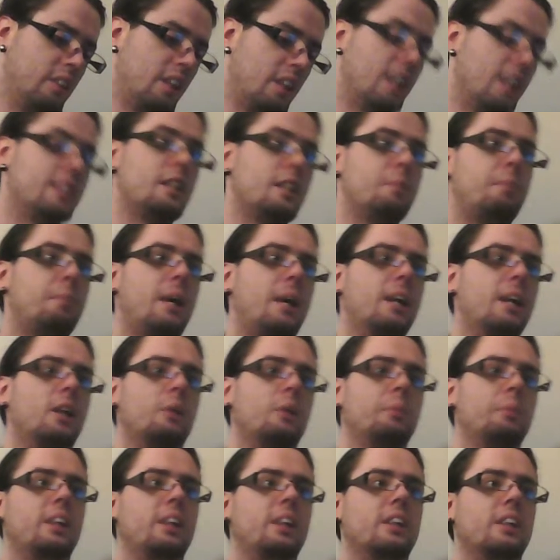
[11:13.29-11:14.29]
I say pile
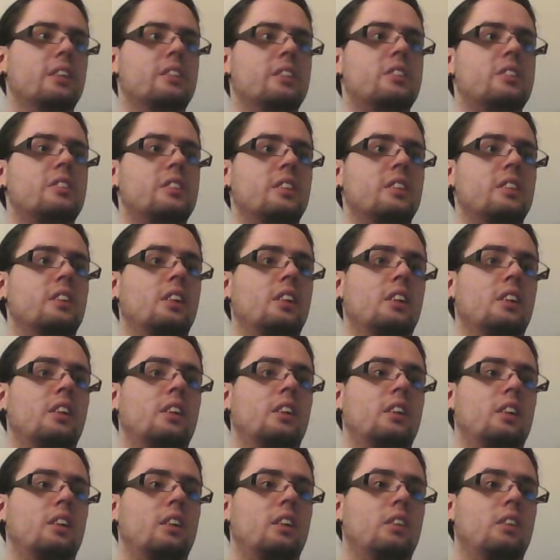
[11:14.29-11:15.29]
because,
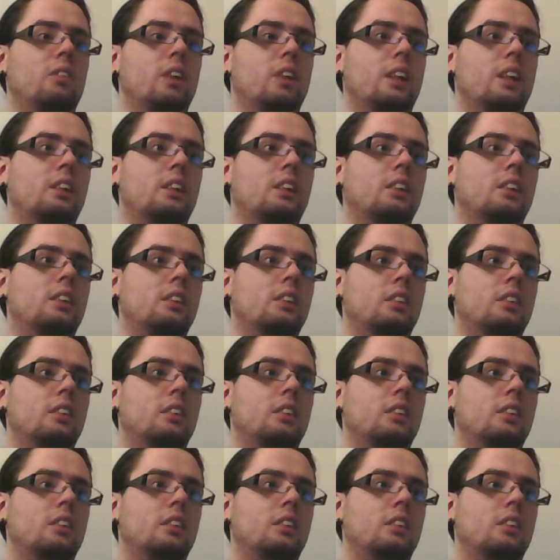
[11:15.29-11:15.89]
well,